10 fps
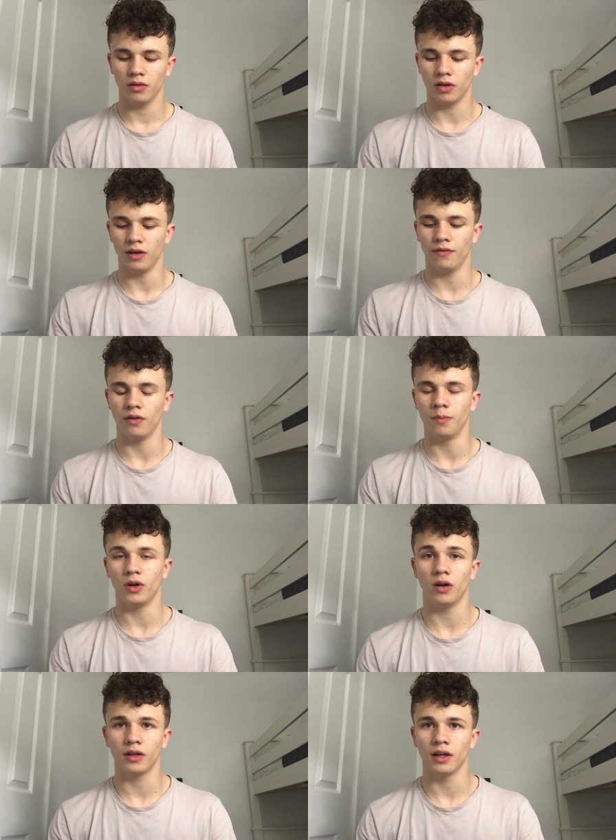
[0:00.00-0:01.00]
Got it for a
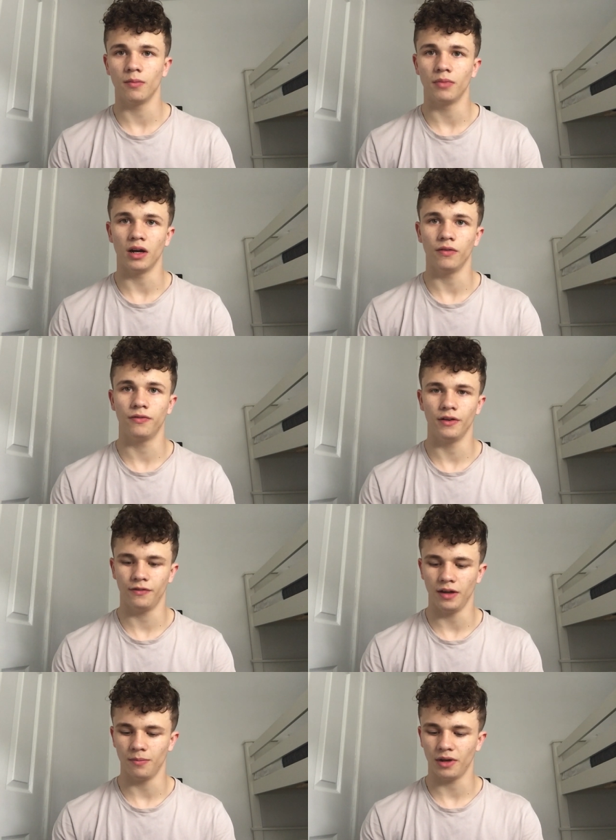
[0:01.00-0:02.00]
bargain, about
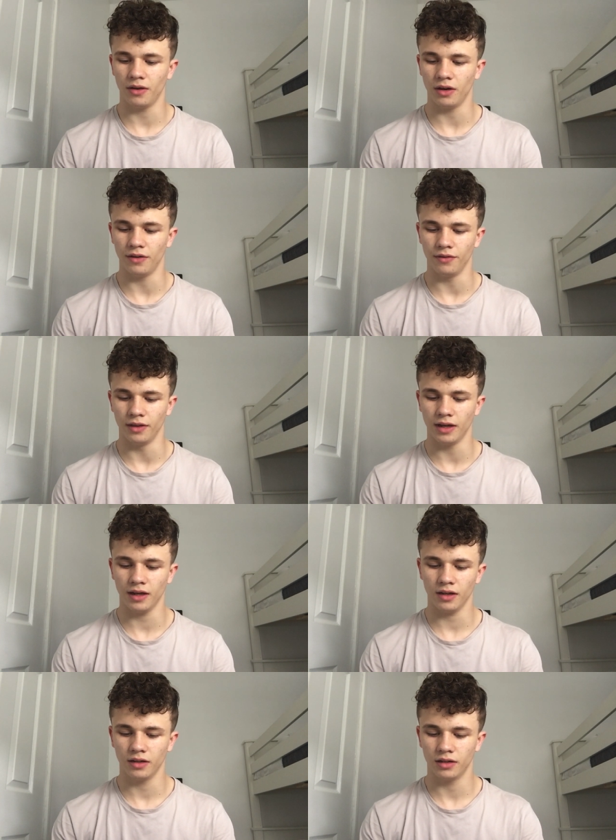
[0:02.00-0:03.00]
£15, not even
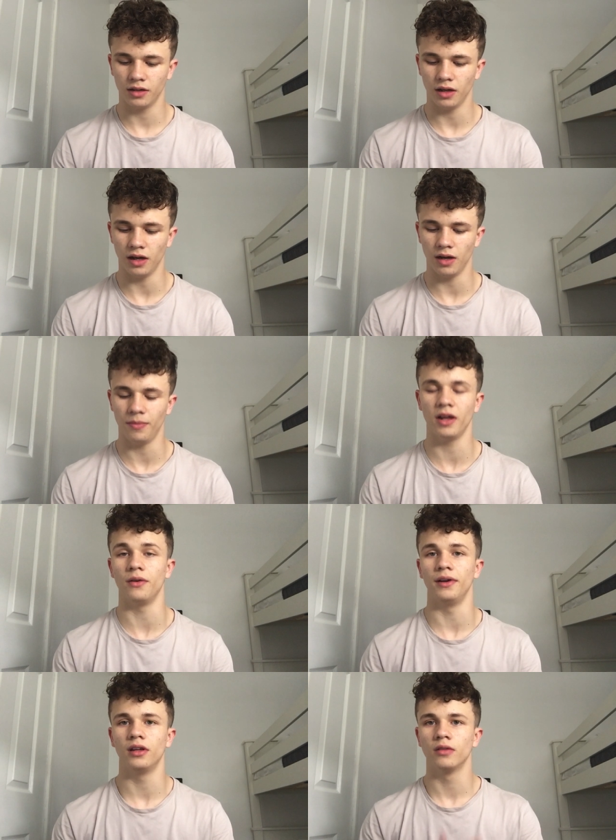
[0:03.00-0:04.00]
that. Uh, but
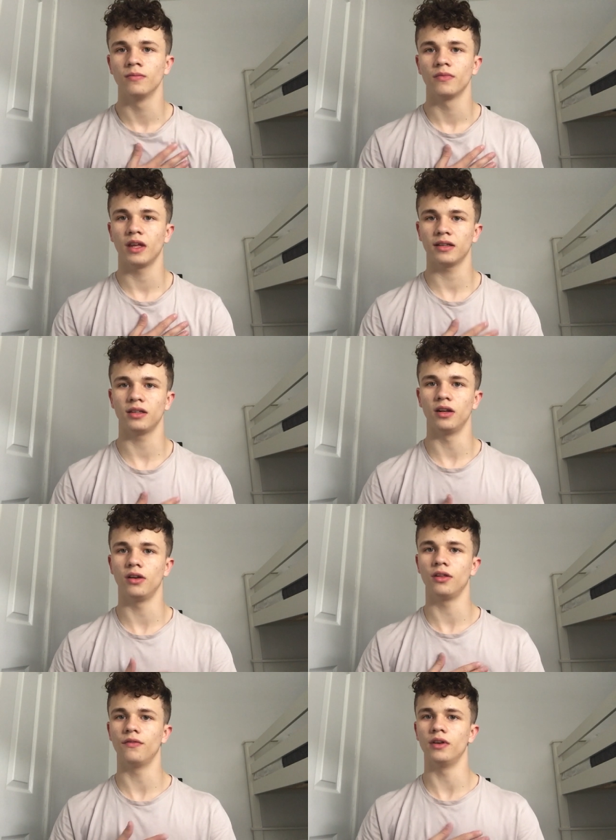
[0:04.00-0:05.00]
anyway, that's in
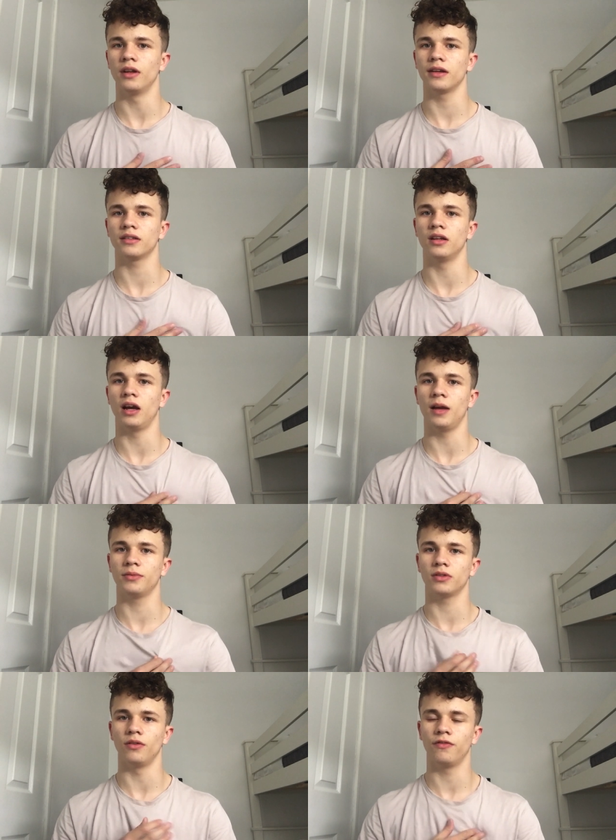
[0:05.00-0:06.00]
another video. That's in that
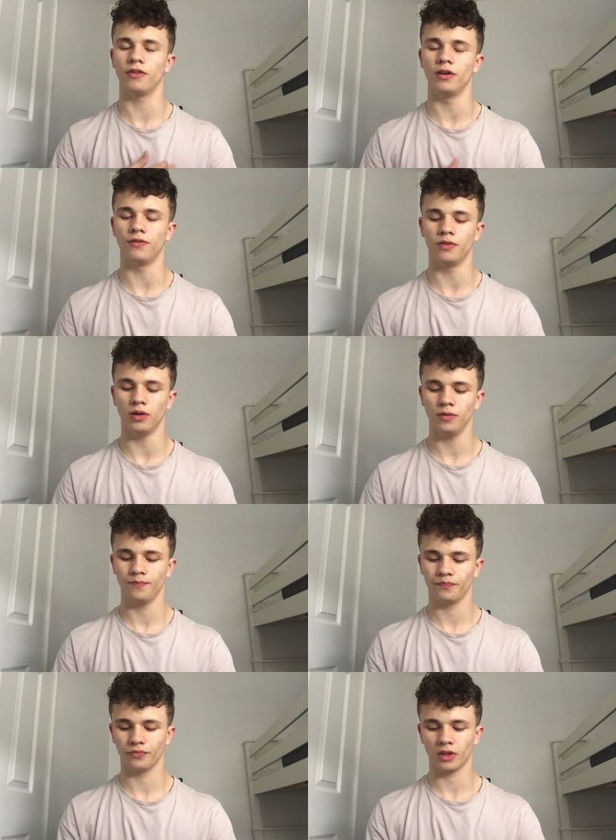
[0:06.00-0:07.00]
episode three or four.
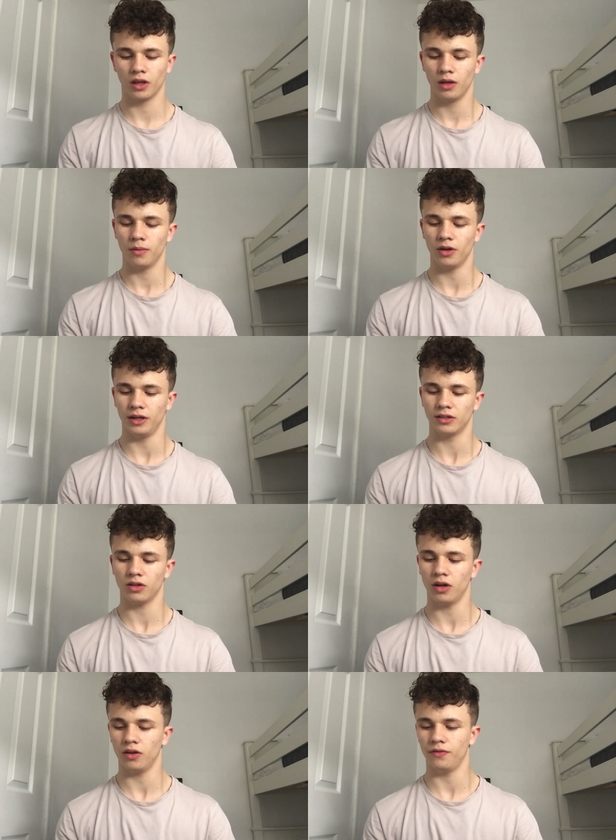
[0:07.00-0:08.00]
But anyway,
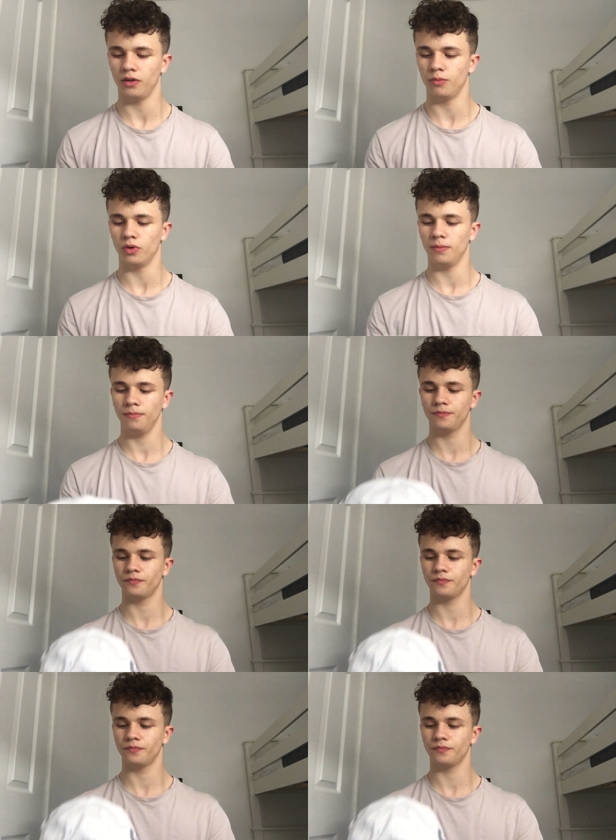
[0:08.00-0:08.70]
starting off at number one.